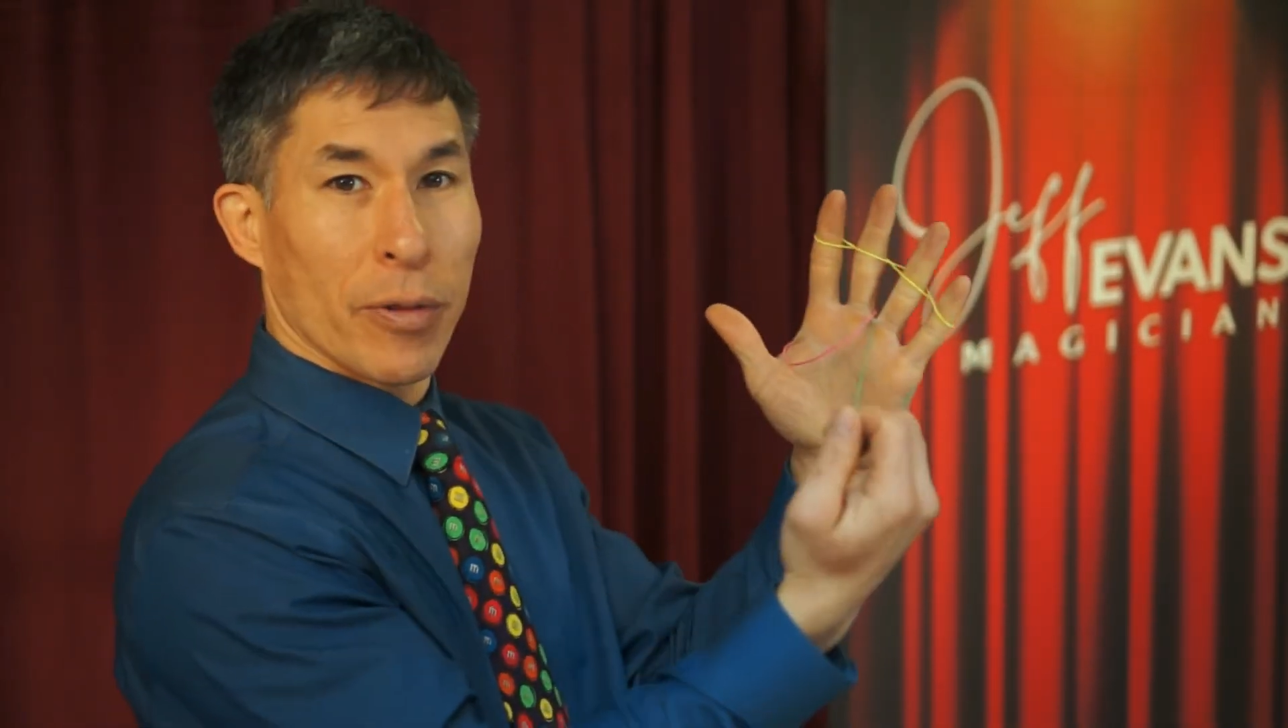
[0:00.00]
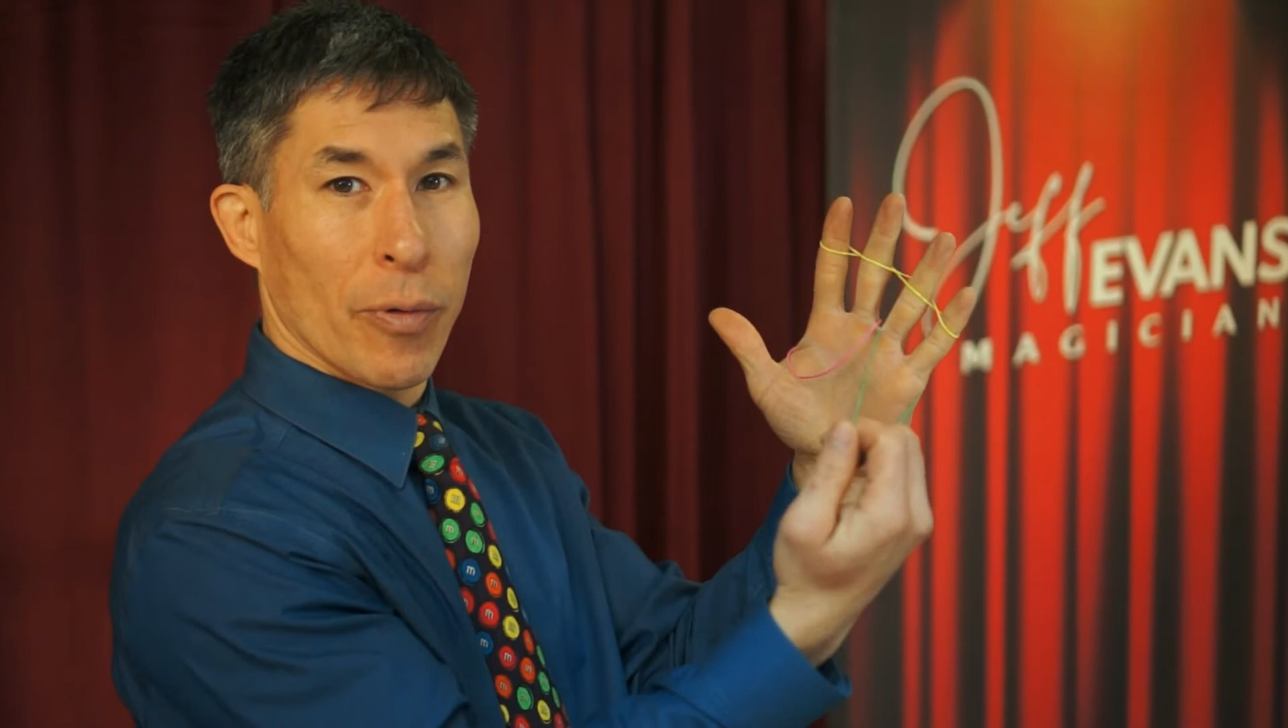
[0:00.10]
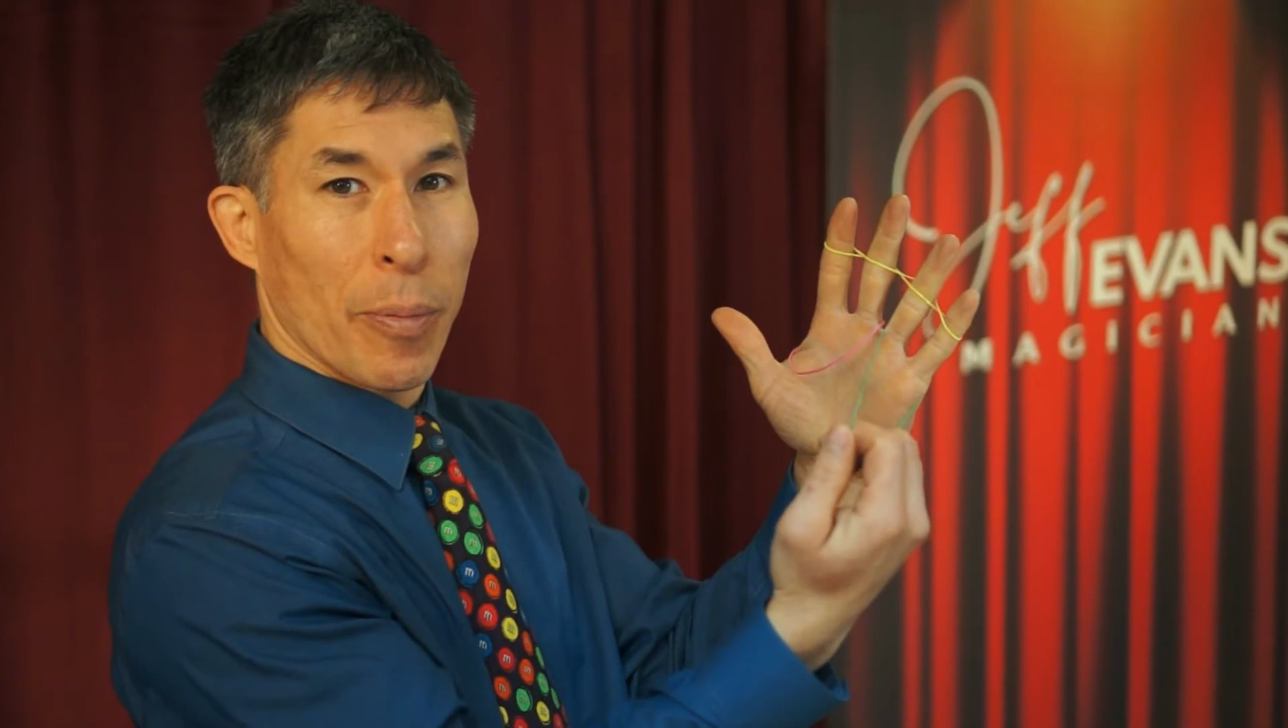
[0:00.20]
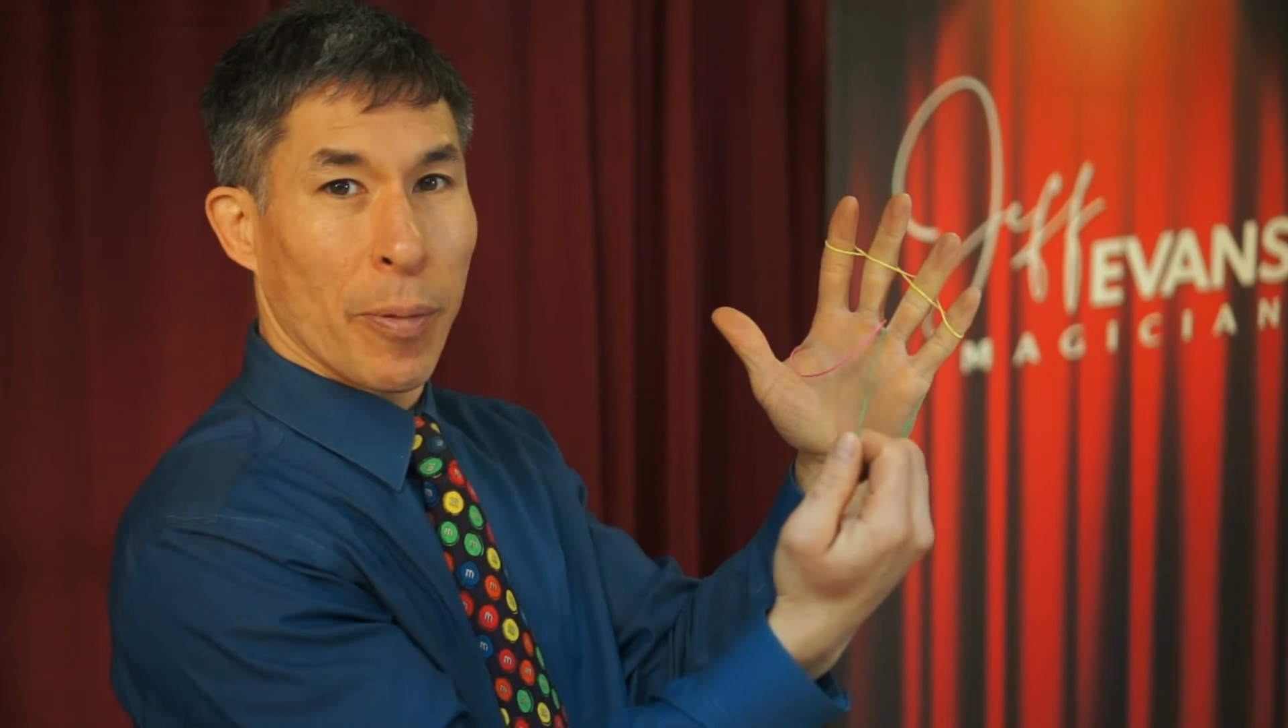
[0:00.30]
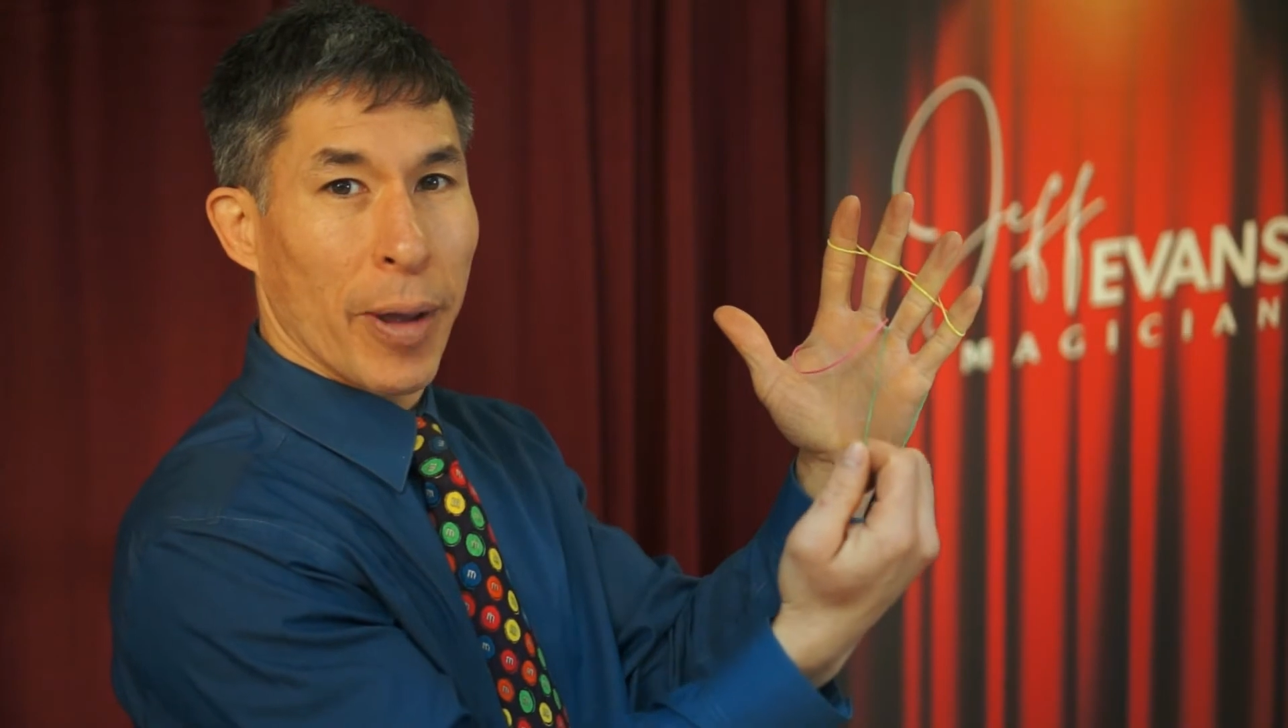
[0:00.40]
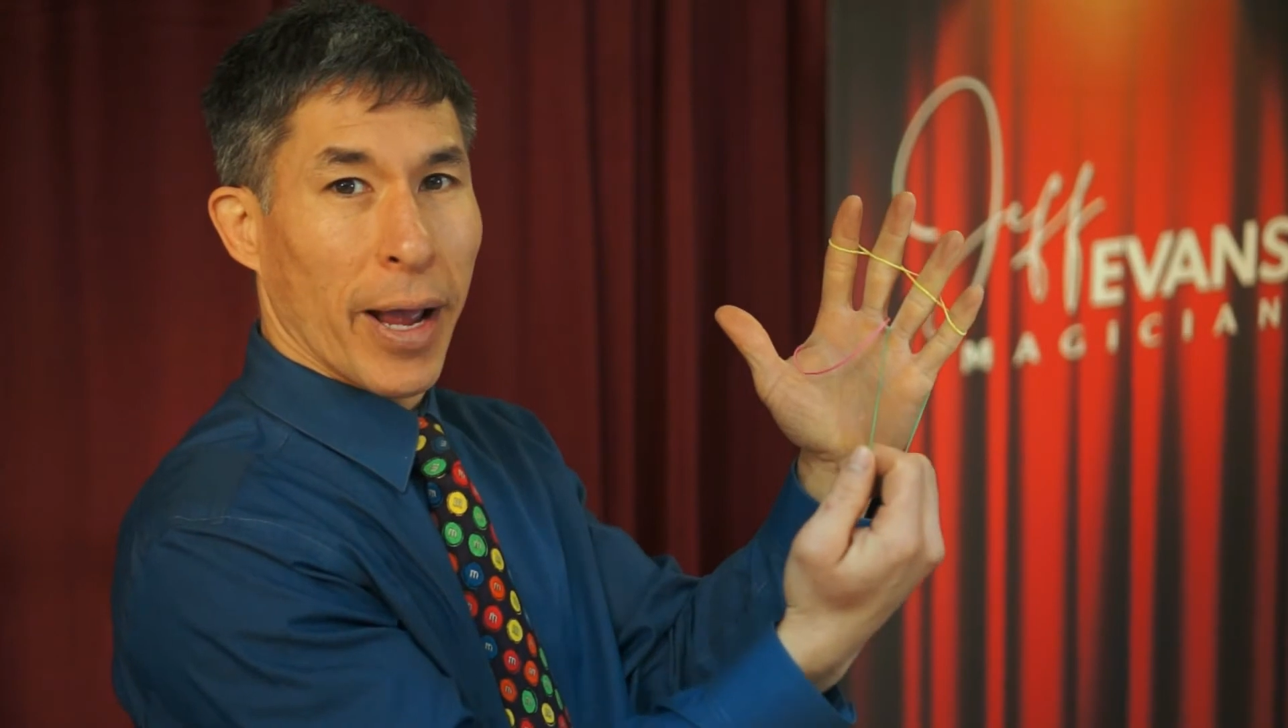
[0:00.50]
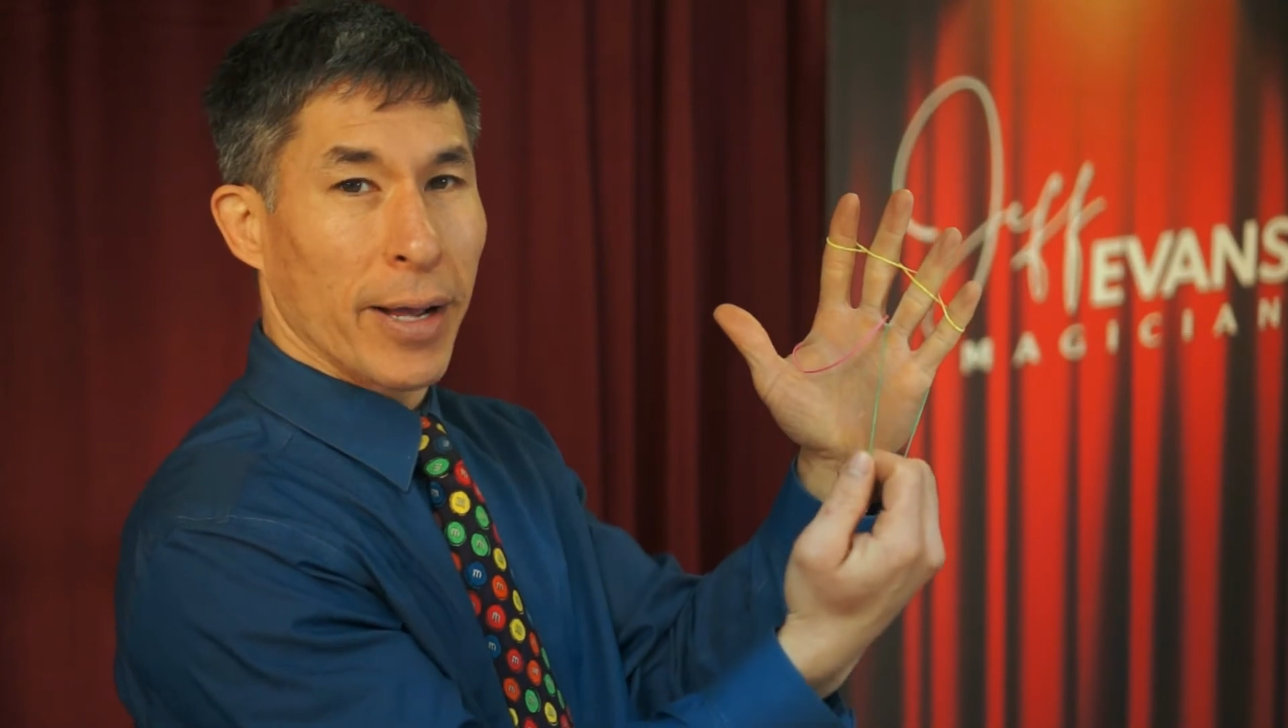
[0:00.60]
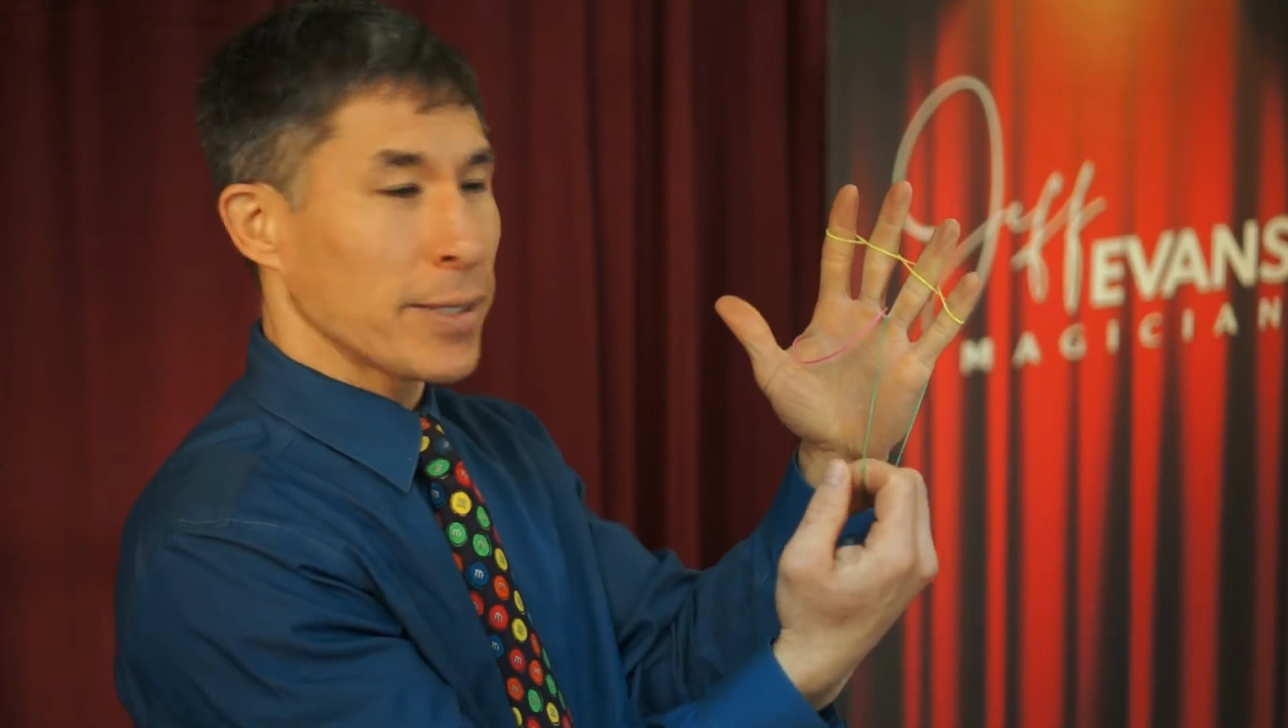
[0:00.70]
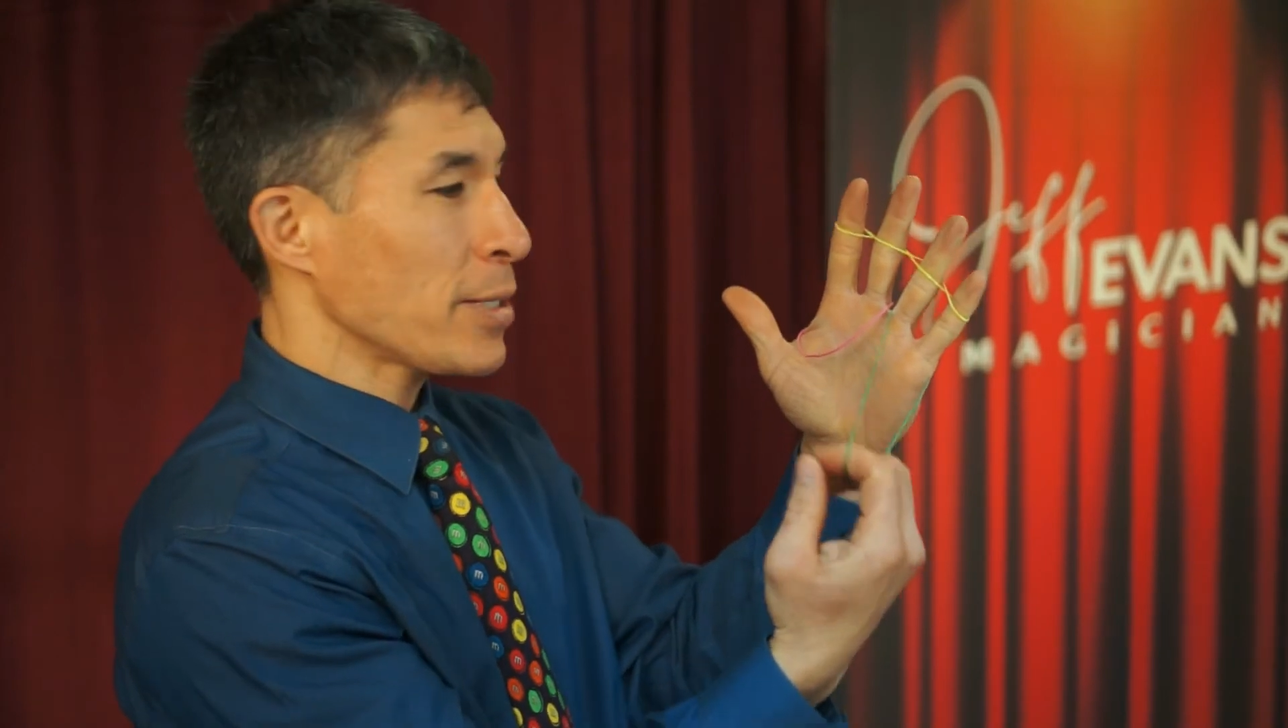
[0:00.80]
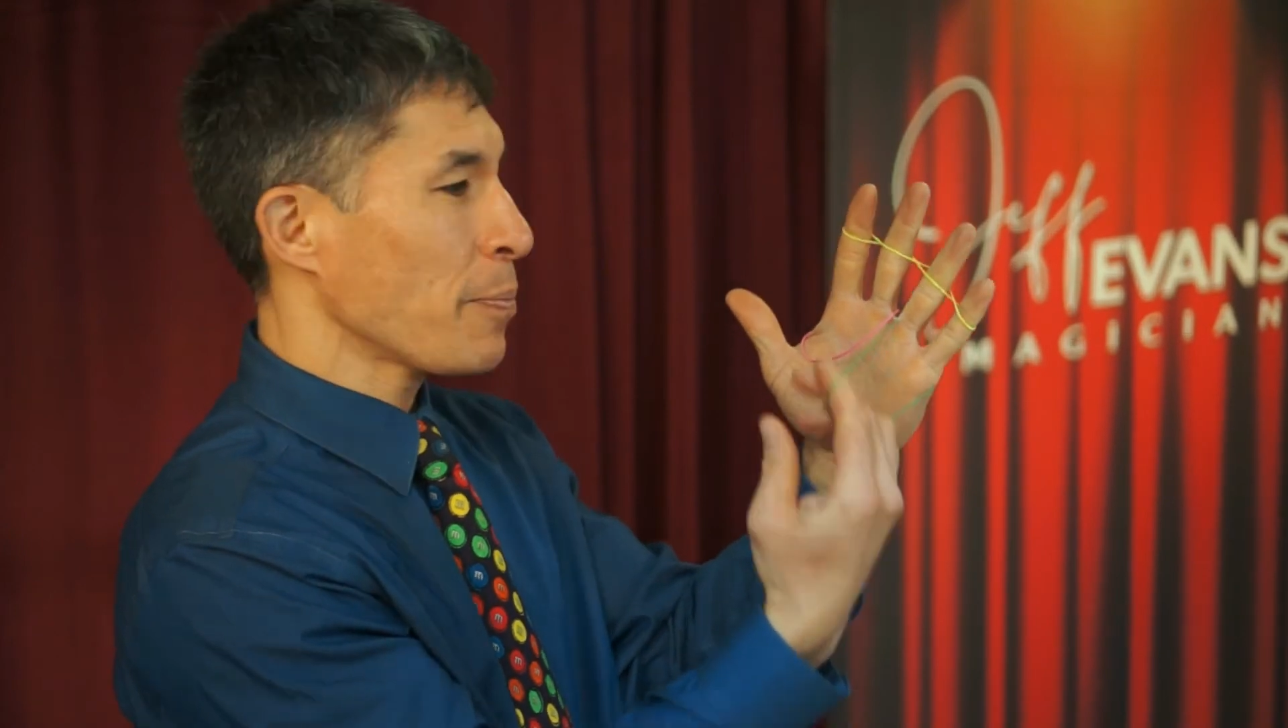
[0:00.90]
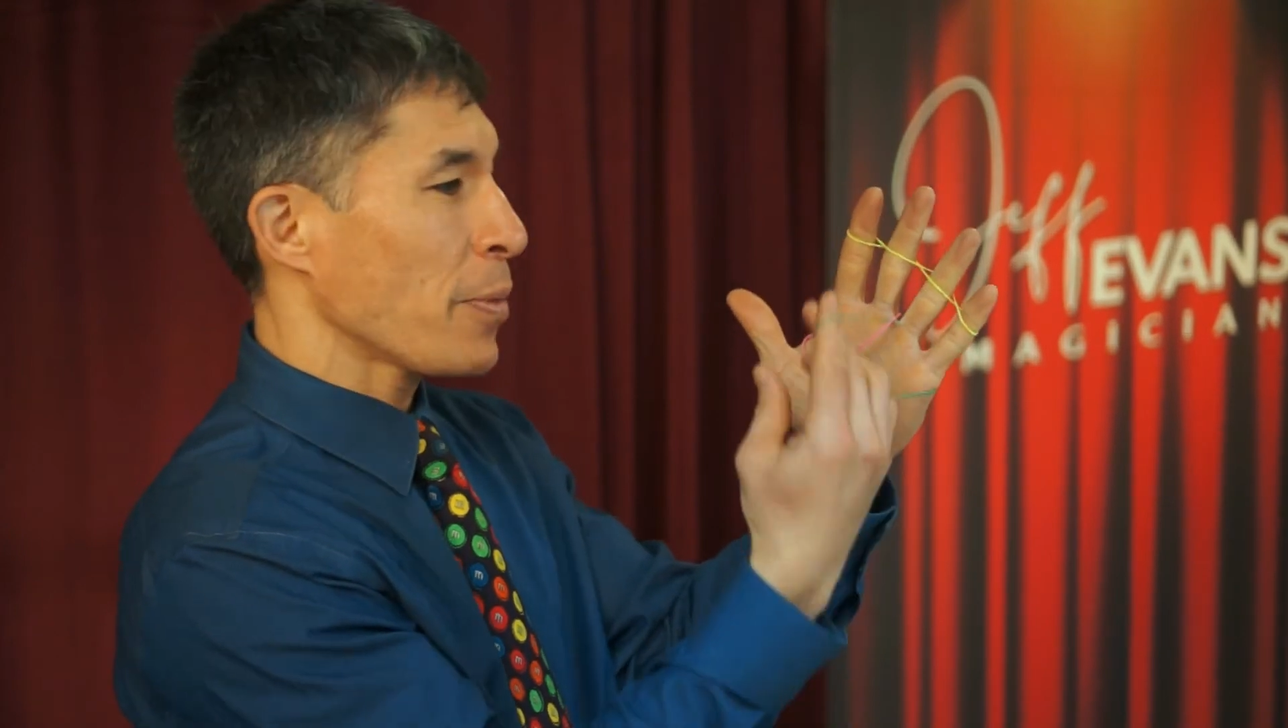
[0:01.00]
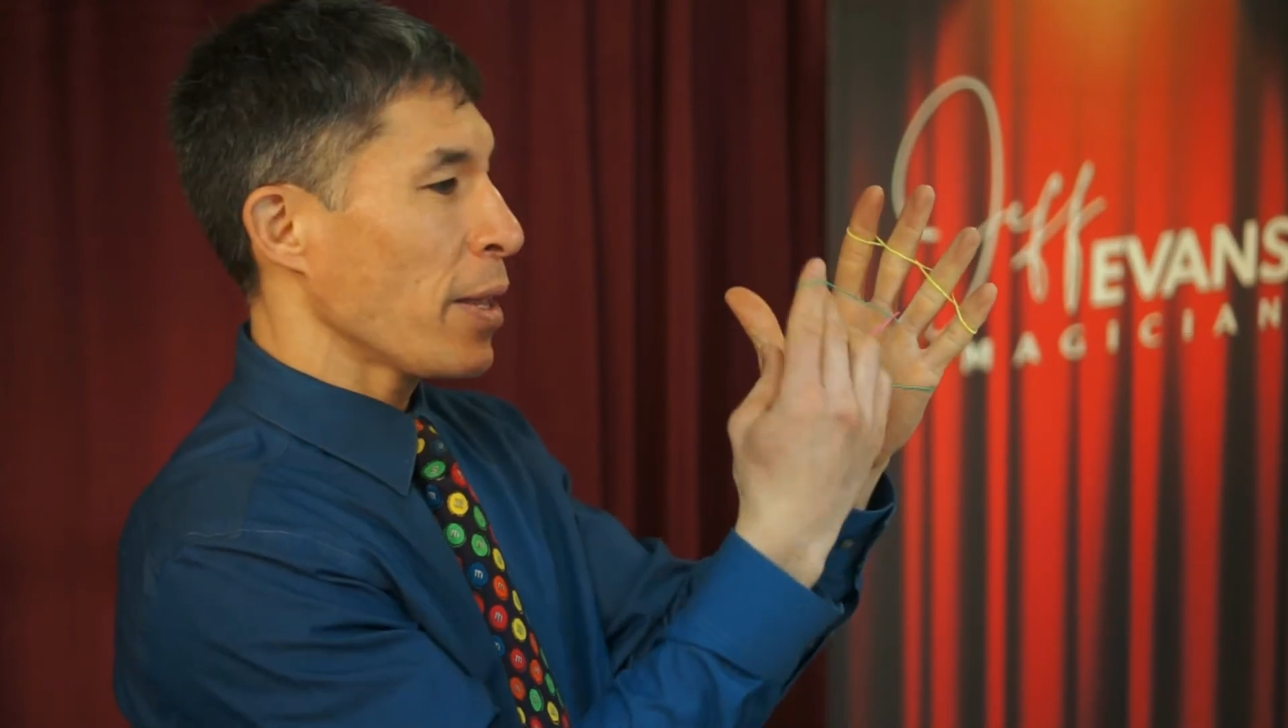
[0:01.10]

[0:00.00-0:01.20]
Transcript: the rubber bands